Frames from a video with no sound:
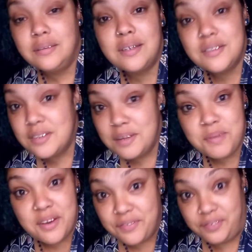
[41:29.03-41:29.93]
That is gonna
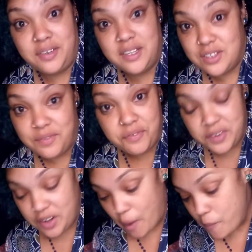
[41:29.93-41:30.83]
be a free as a
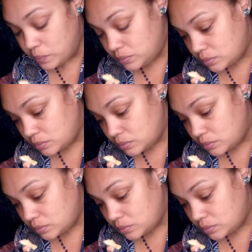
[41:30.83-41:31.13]
video.